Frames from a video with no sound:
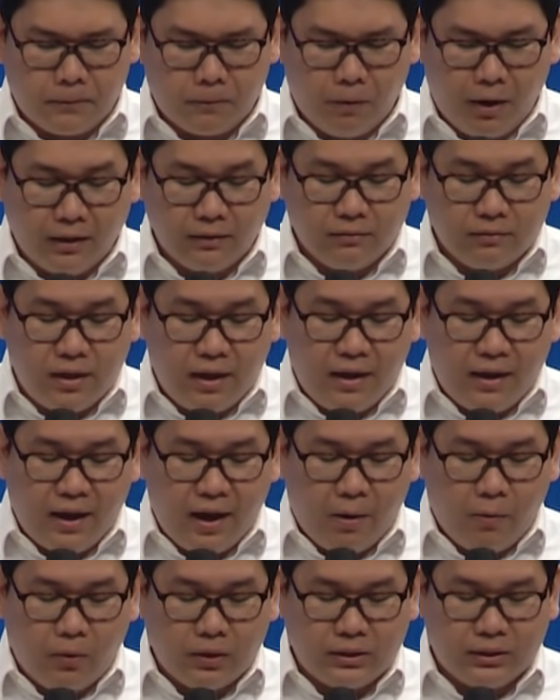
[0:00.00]
One day,
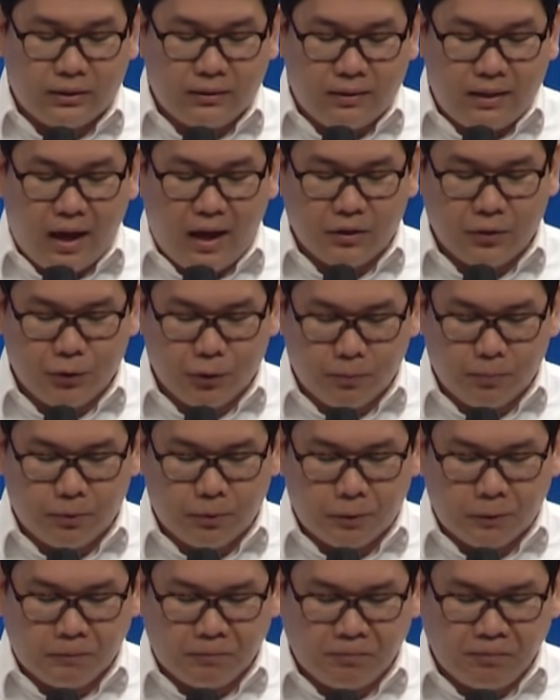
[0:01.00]
I was in
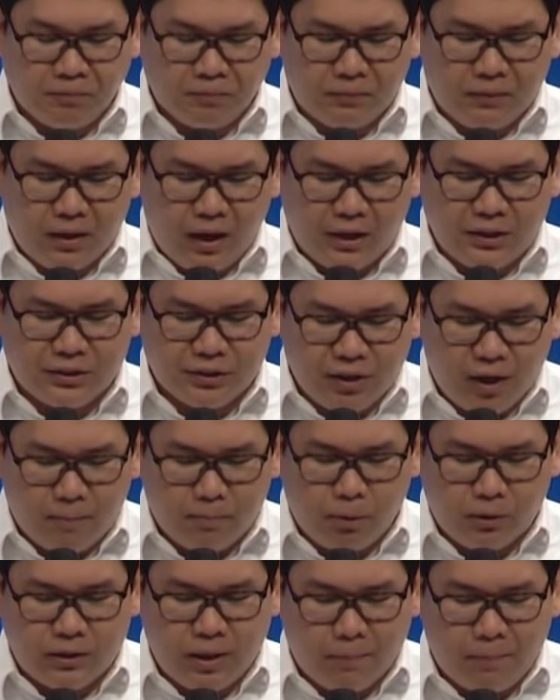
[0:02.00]
Nasugbu. I
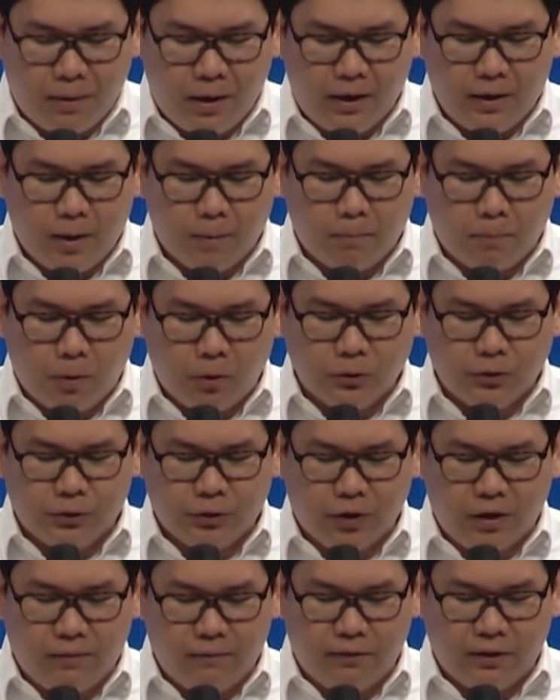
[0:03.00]
stumbled upon a
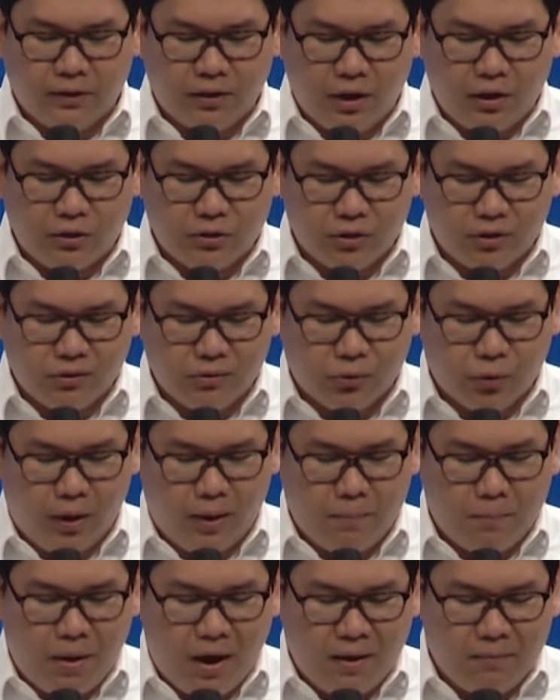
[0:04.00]
poster invitation to
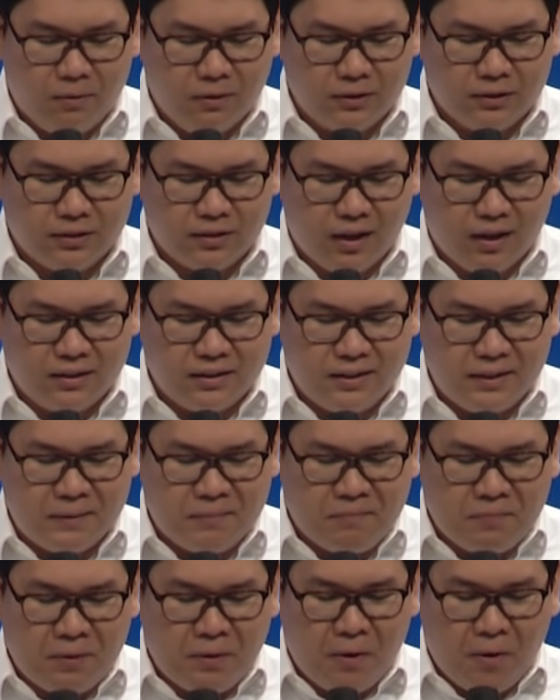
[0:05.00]
a Bible
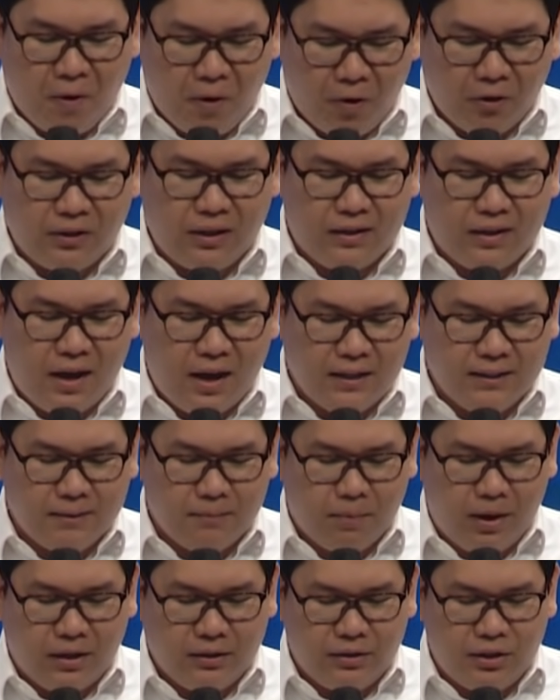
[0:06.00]
study
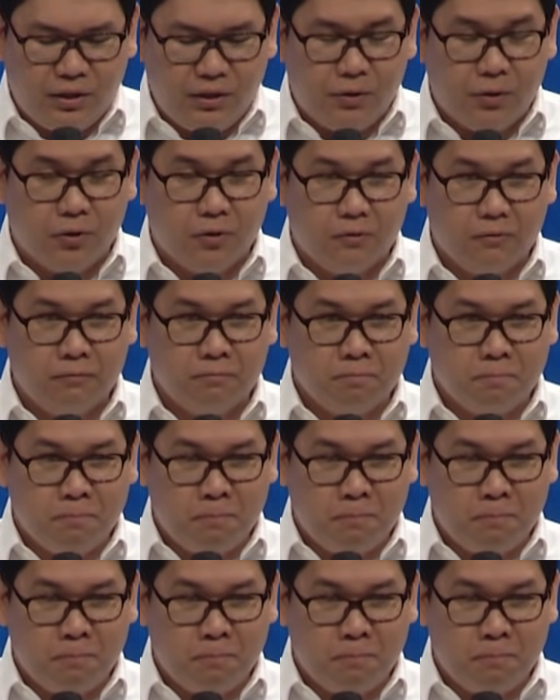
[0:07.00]
organized by D Group,